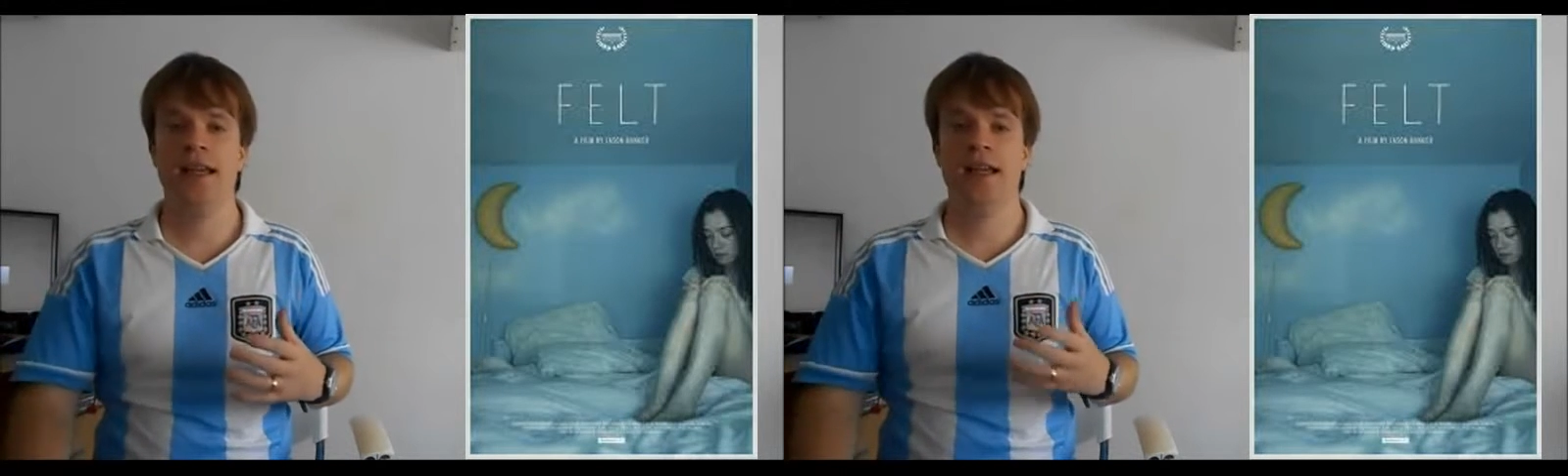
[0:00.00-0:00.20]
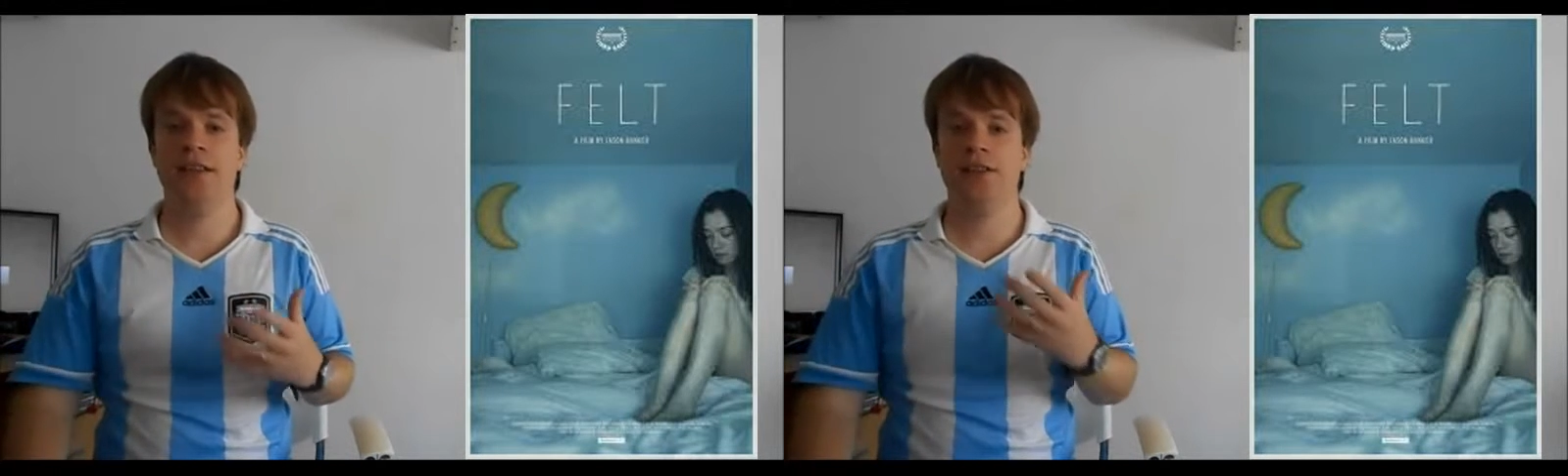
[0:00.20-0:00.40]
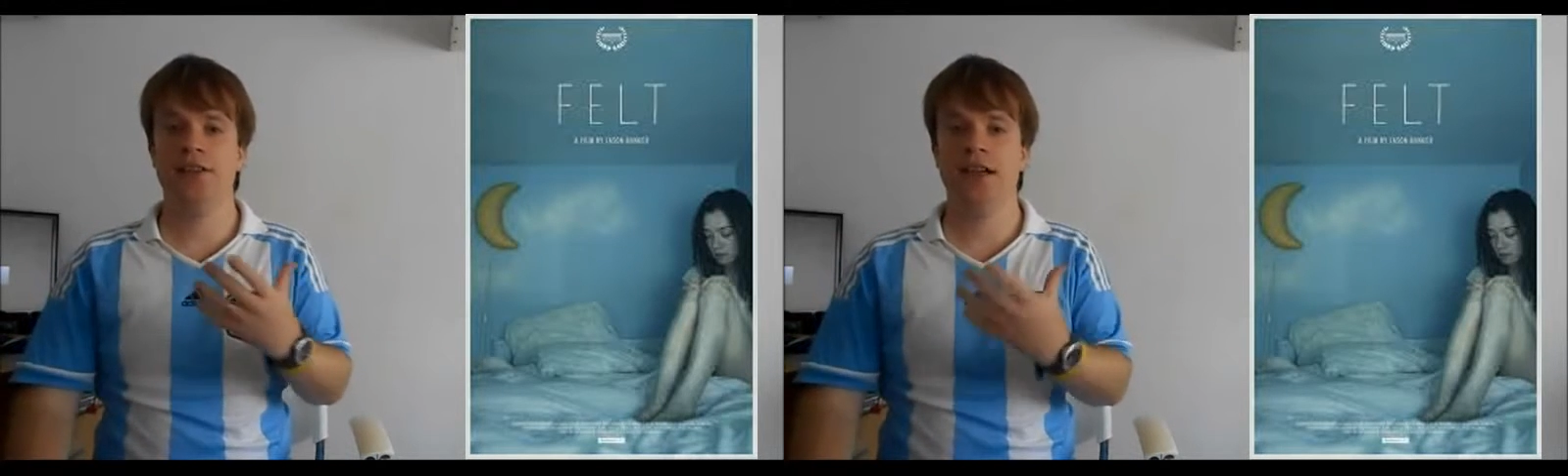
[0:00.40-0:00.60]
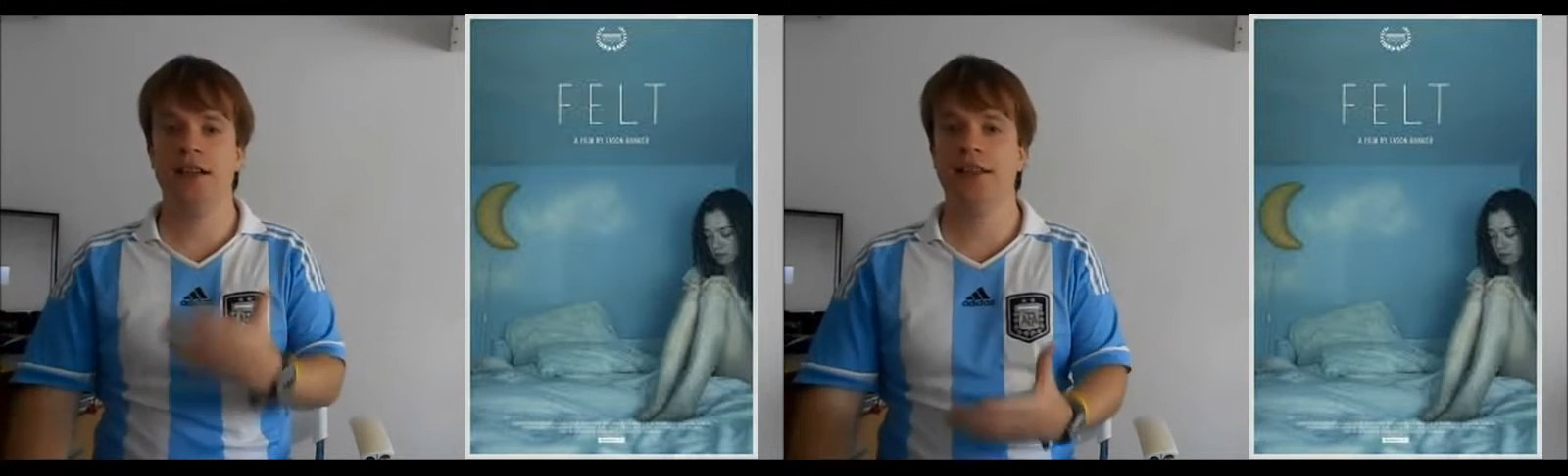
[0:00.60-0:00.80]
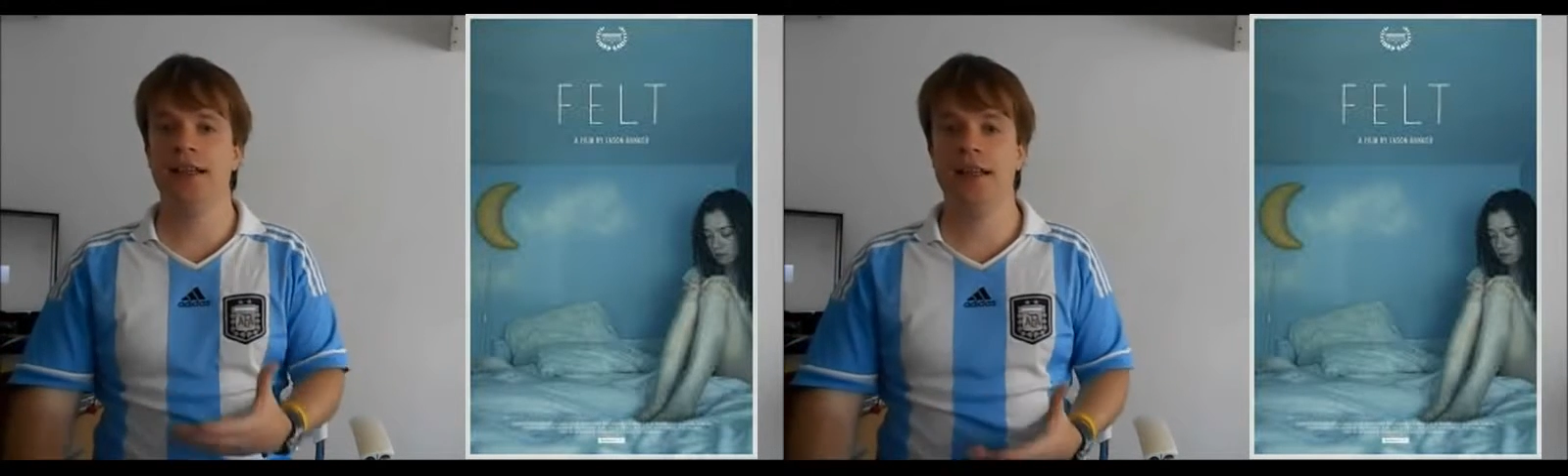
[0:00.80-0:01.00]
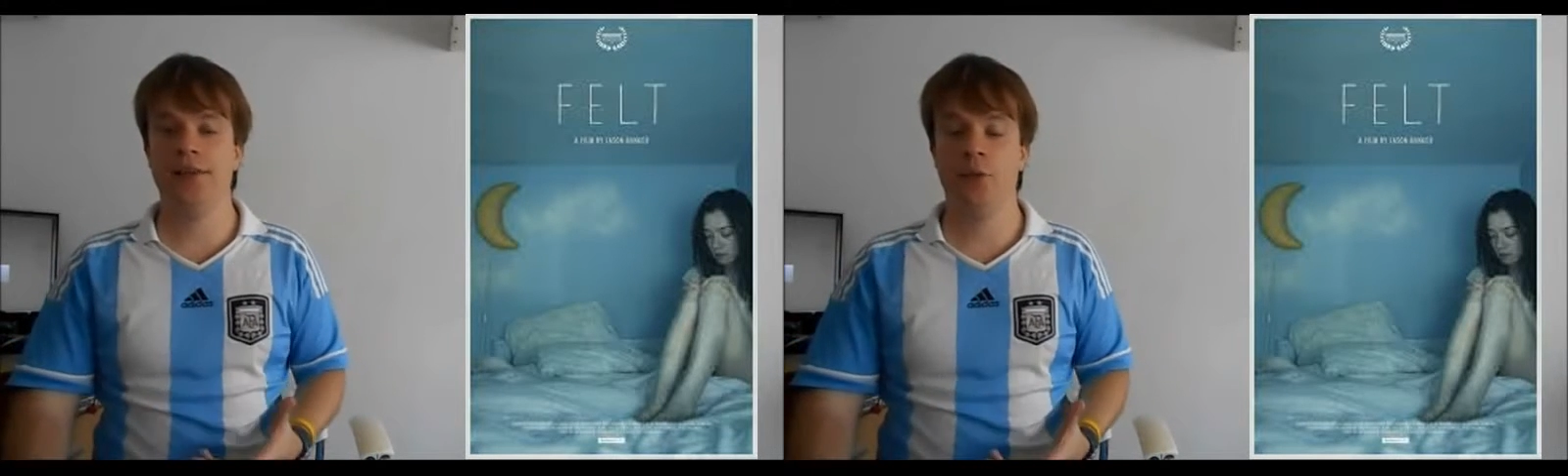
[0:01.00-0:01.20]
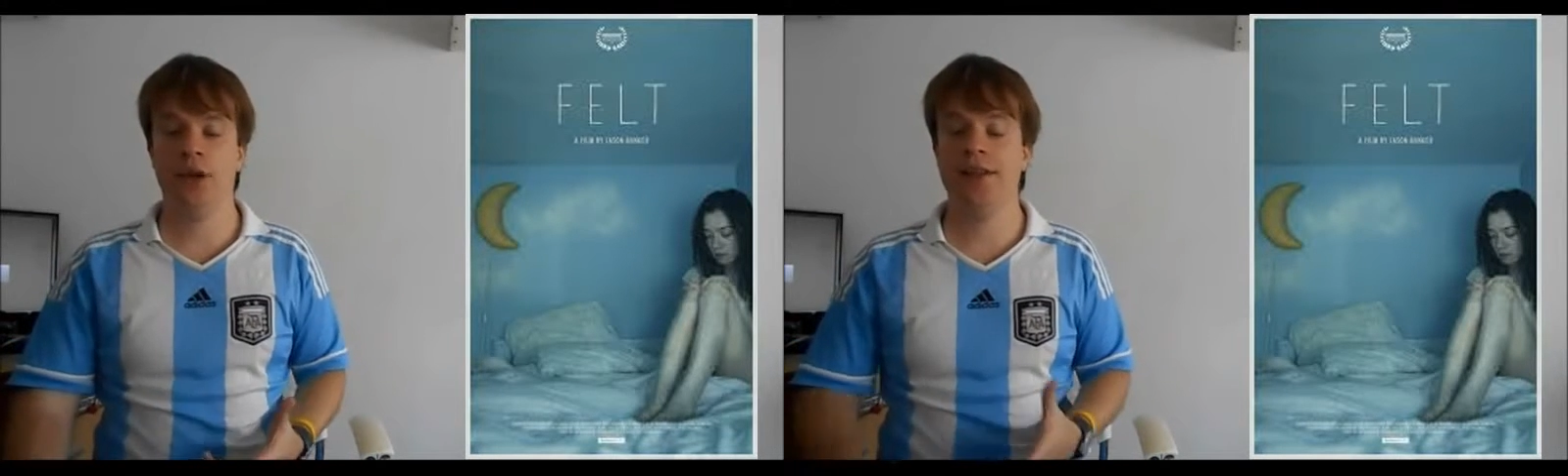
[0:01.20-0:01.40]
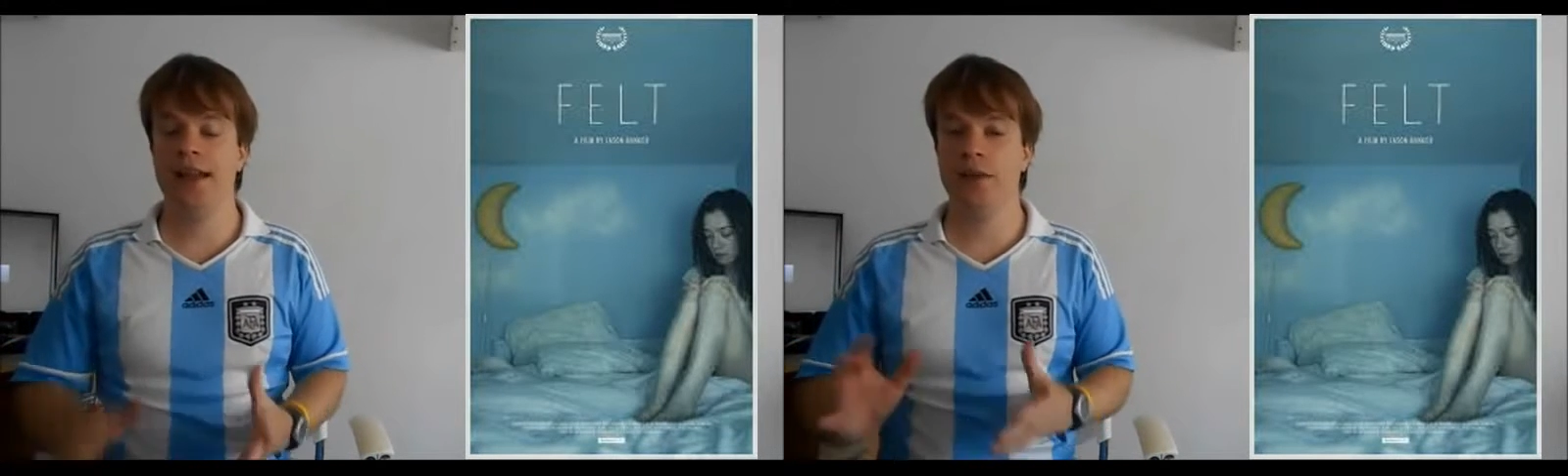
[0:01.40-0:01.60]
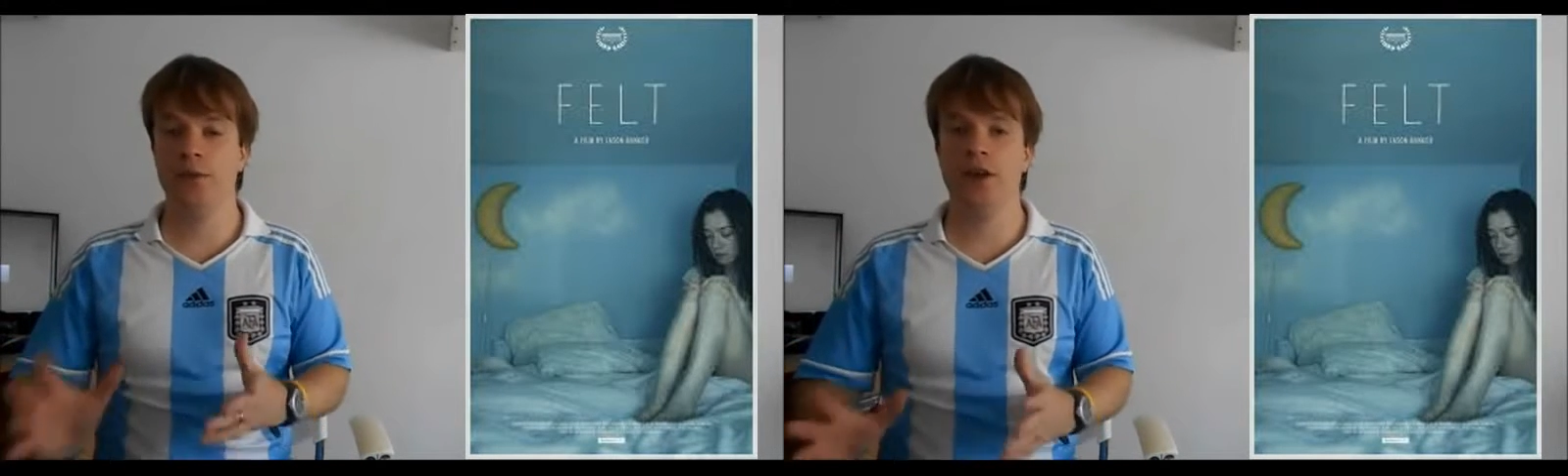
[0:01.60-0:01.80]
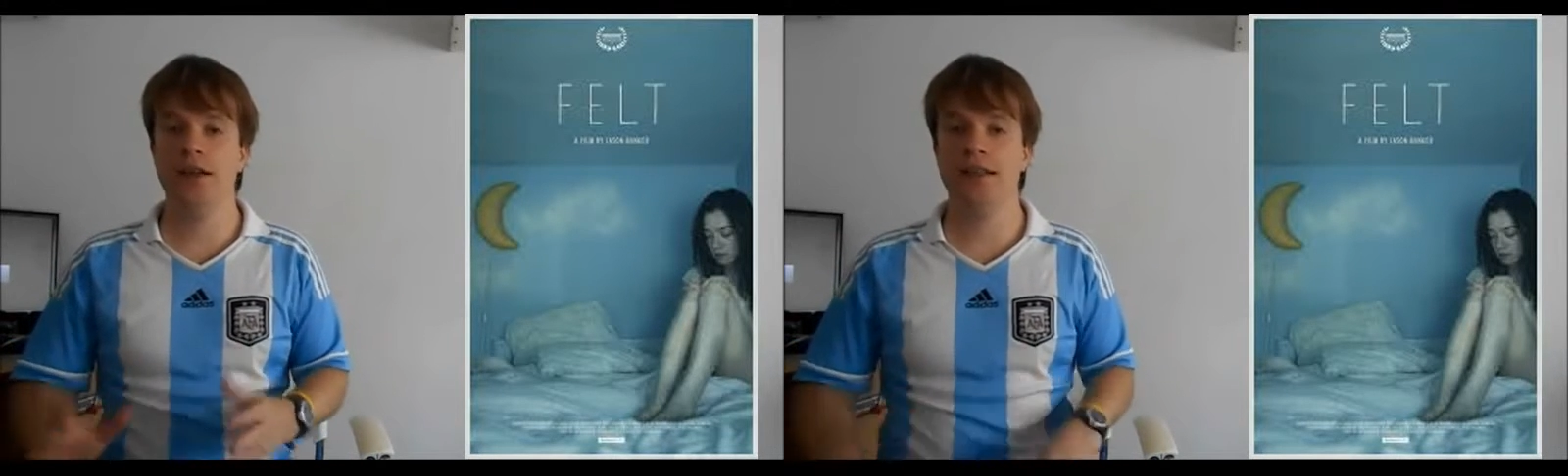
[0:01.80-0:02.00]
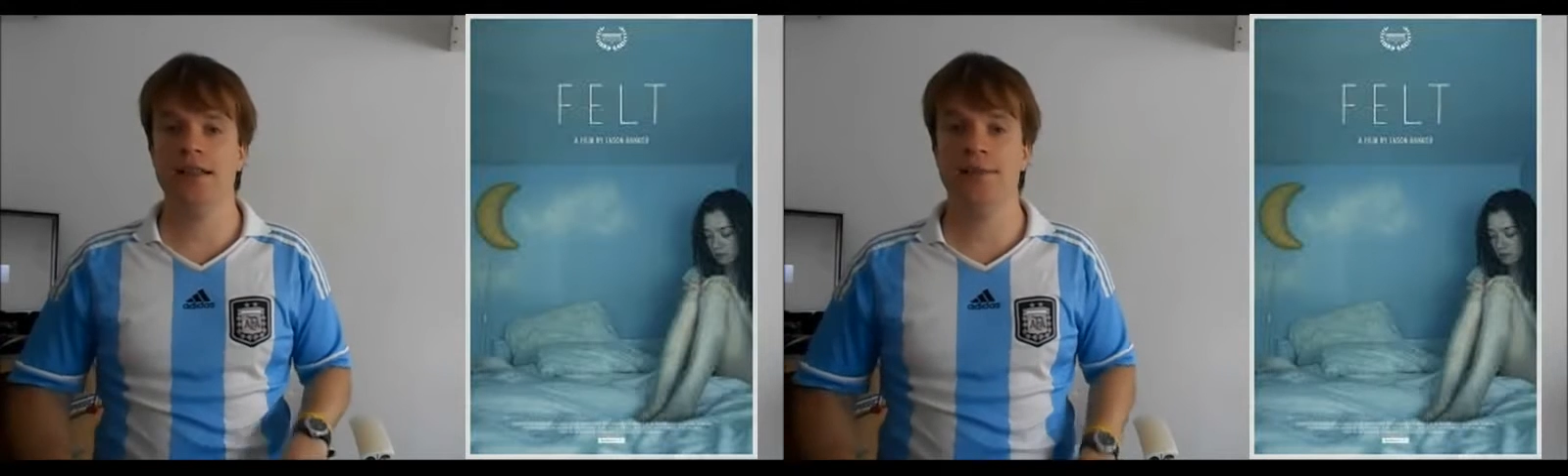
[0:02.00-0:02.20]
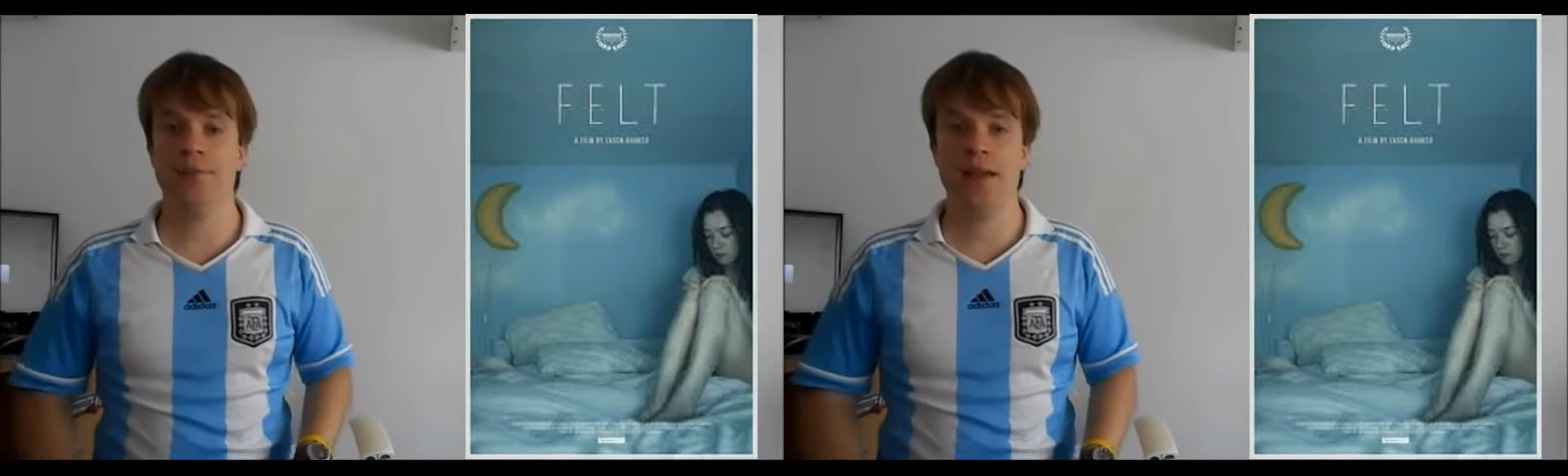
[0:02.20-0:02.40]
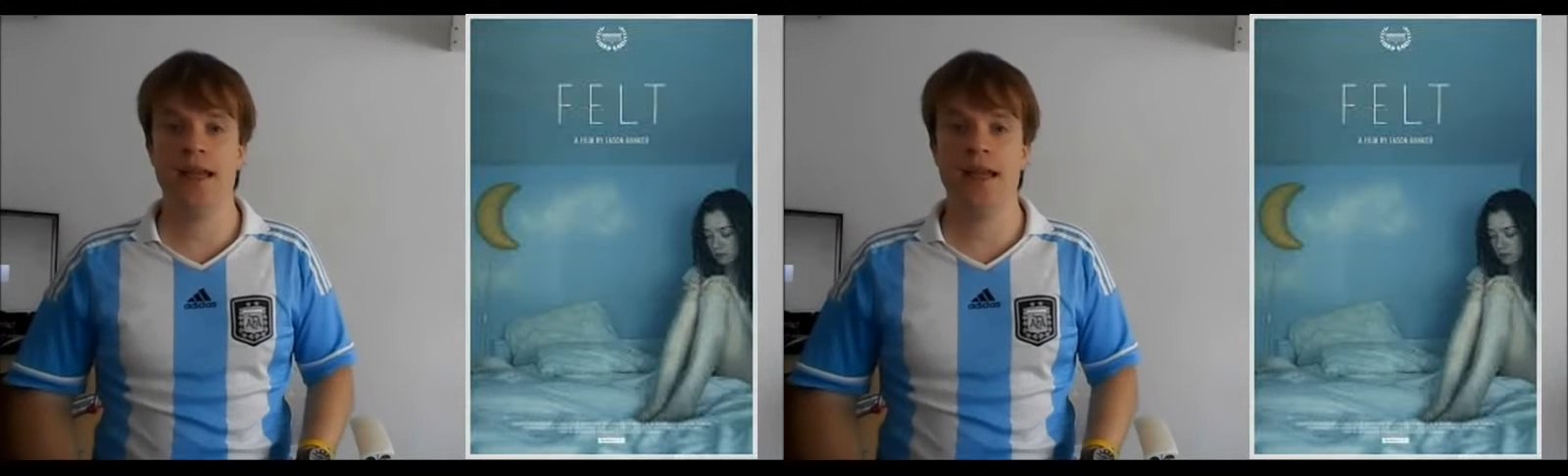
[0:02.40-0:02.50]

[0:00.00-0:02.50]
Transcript: and this is going to lead everyone down a very deep